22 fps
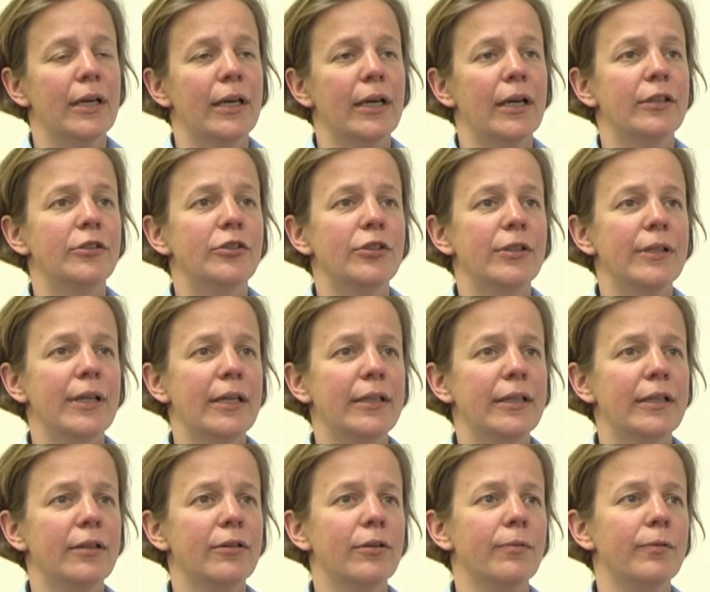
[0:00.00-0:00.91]
and
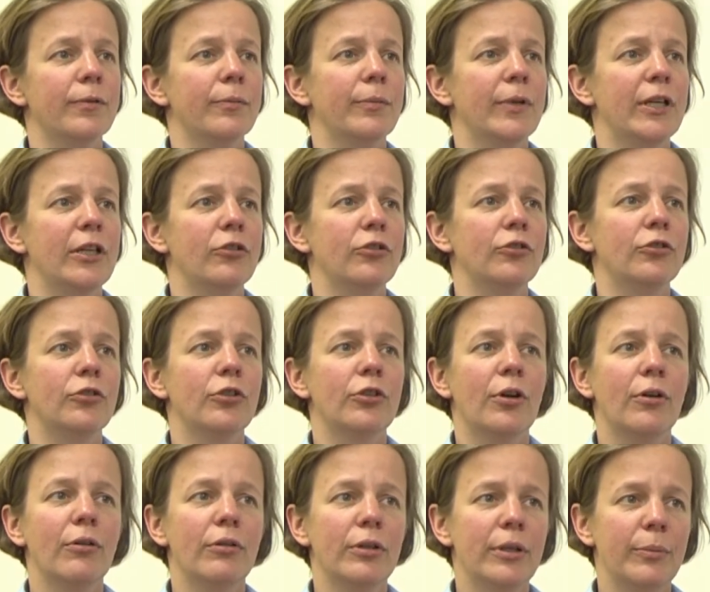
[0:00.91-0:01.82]
genetic confirmation
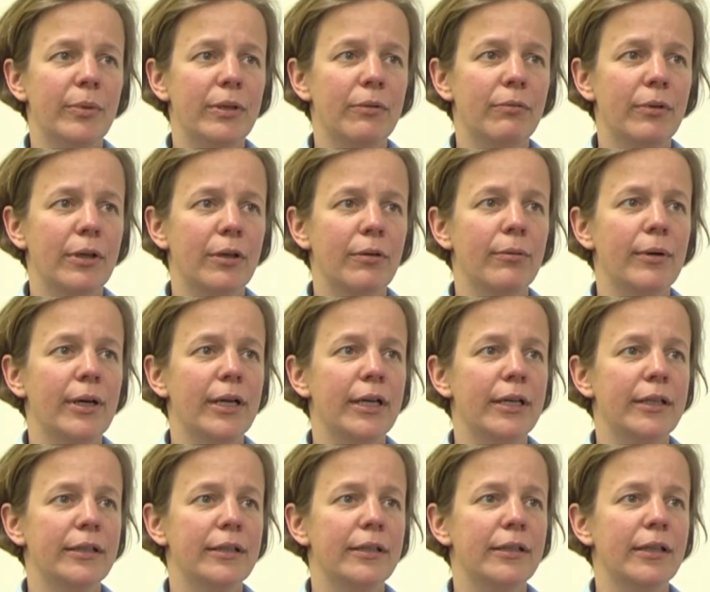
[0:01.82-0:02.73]
should only be
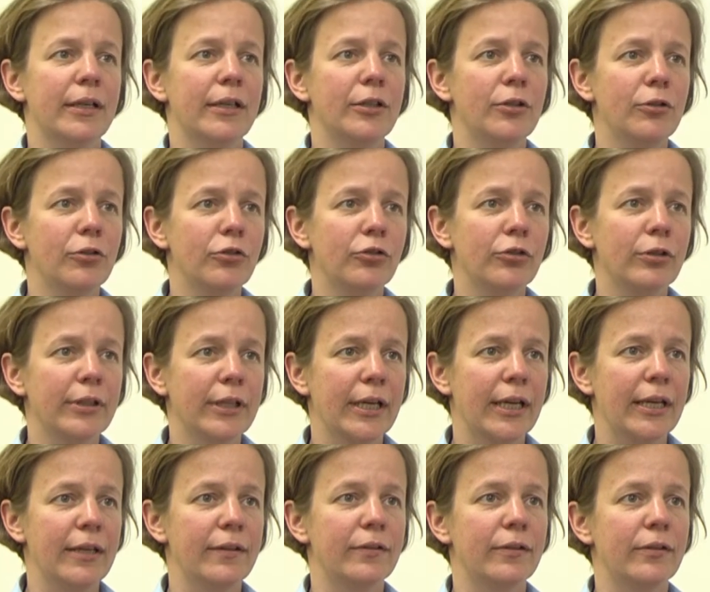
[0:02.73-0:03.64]
required in unusual
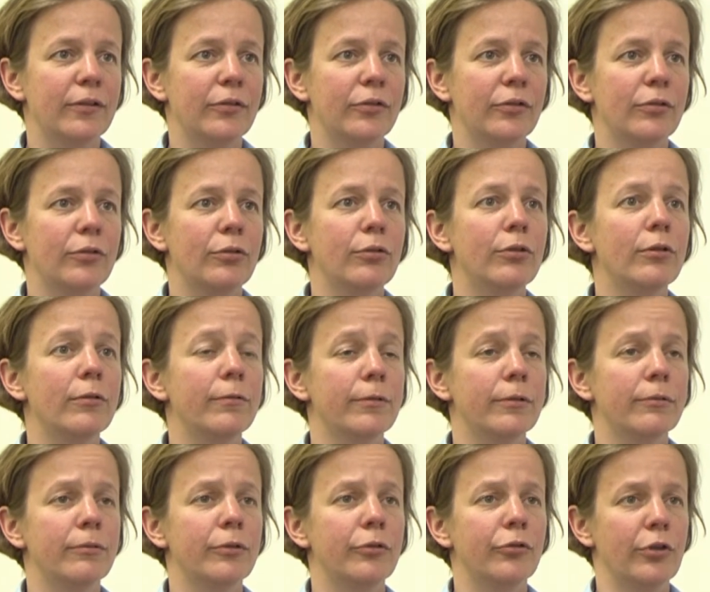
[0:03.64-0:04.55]
cases or
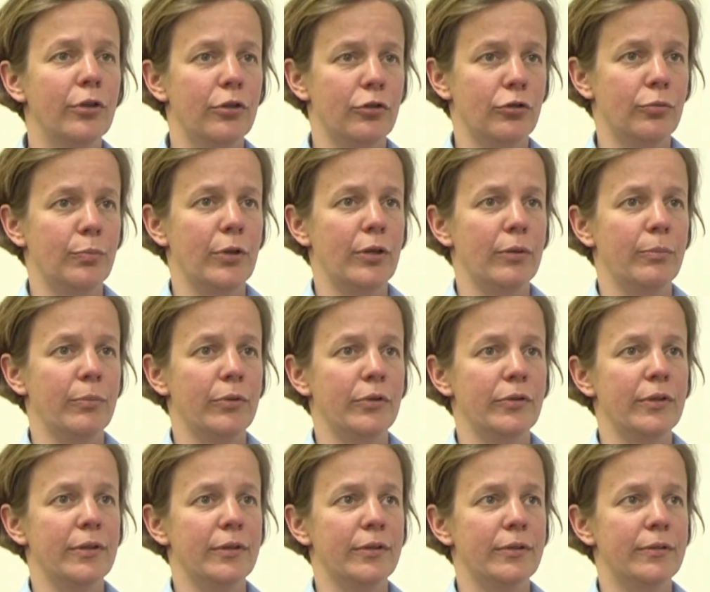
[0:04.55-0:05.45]
for research
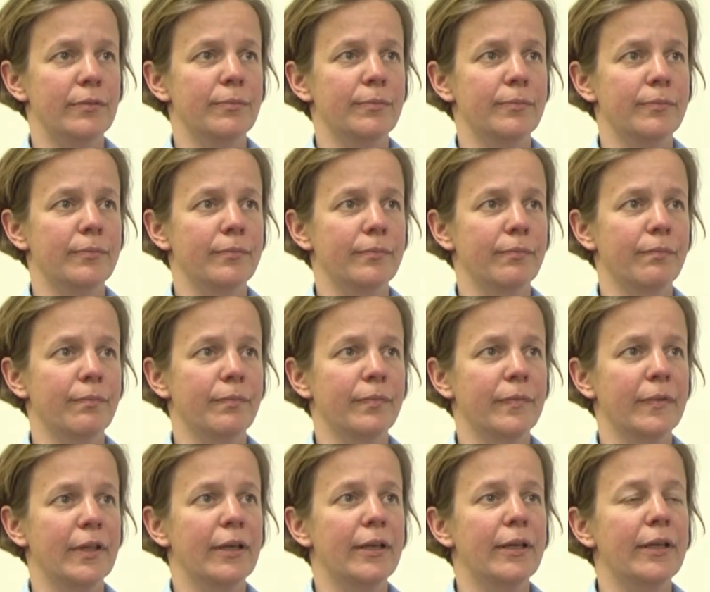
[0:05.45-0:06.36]
purposes.
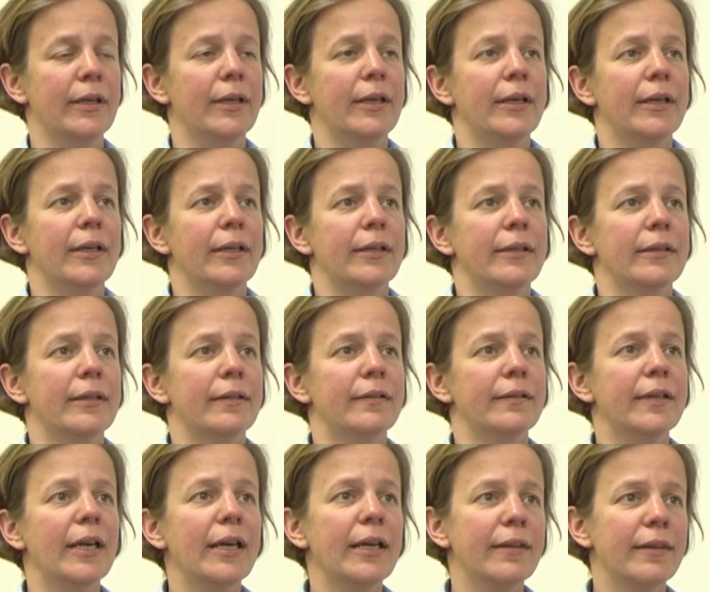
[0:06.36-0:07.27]
The
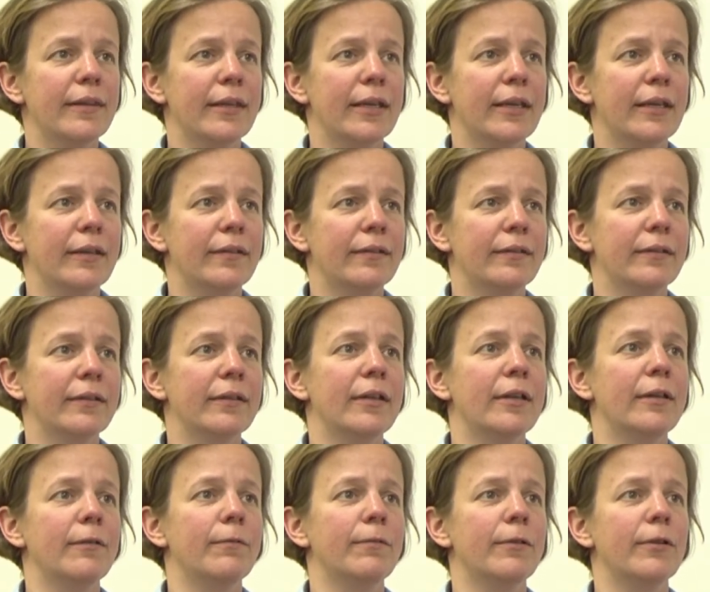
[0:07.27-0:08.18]
second thing is,
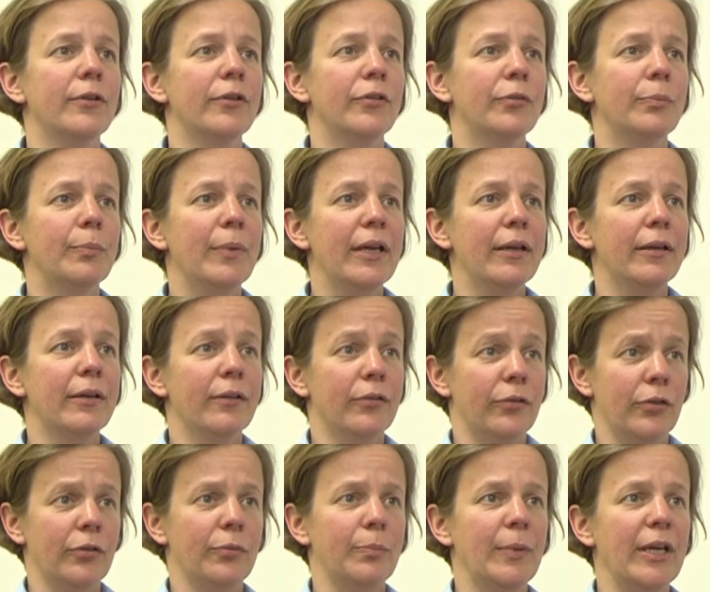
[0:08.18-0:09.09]
if you're
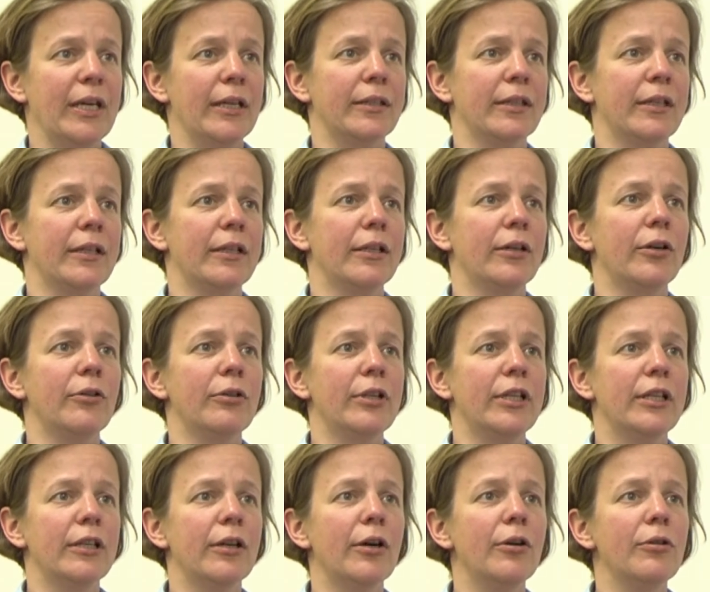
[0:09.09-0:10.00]
suspecting
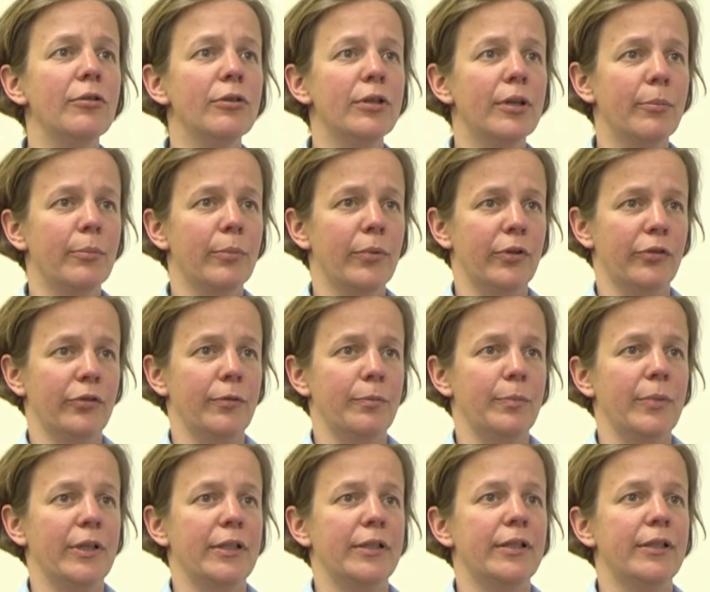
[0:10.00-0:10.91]
only low numbers
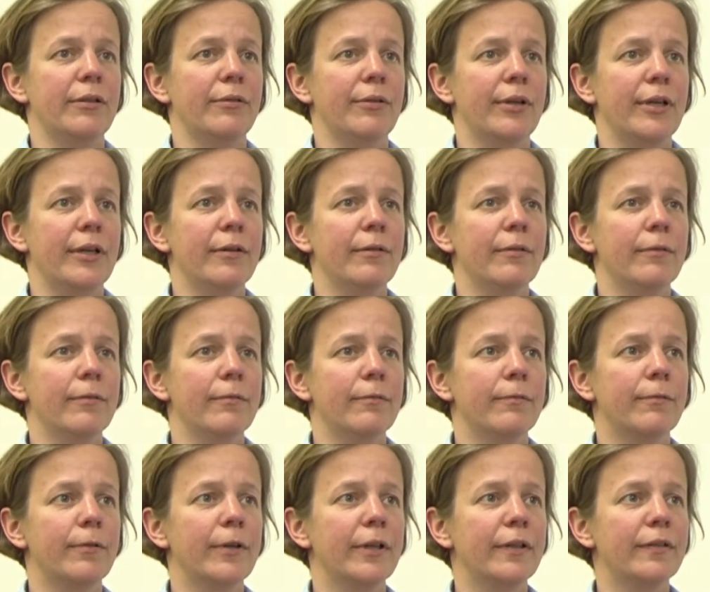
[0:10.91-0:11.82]
of bacteria,
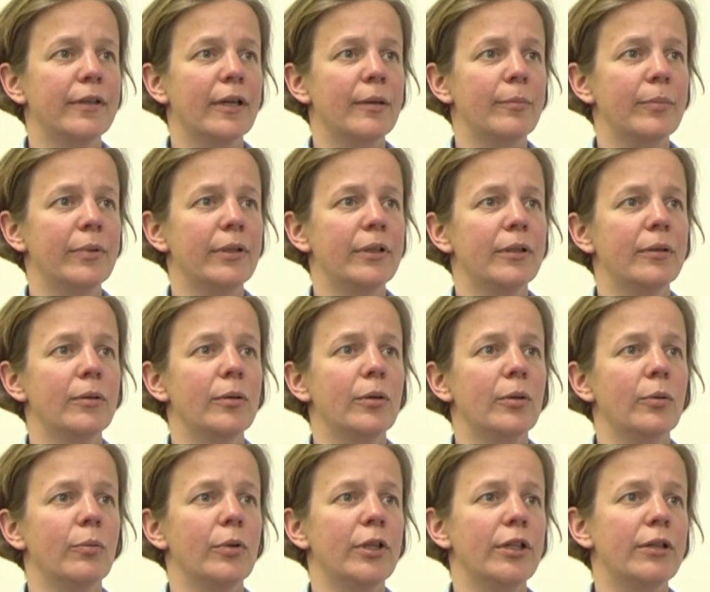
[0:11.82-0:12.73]
for example,
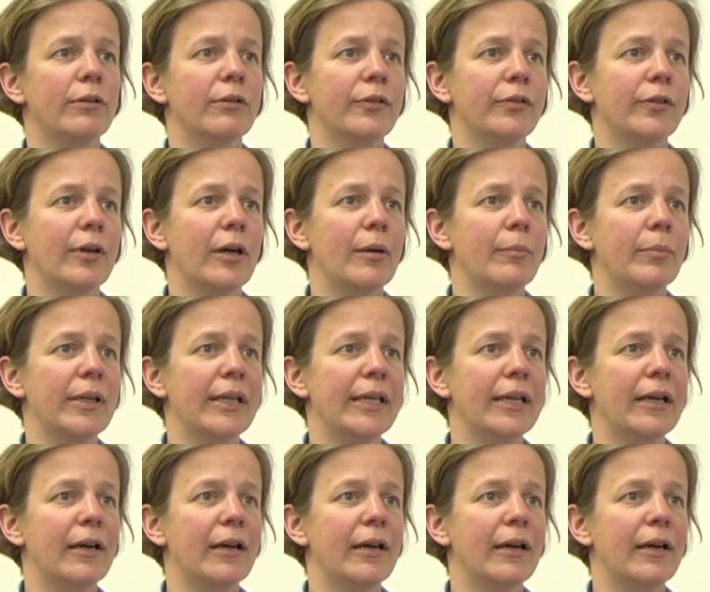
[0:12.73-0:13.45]
when you're sampling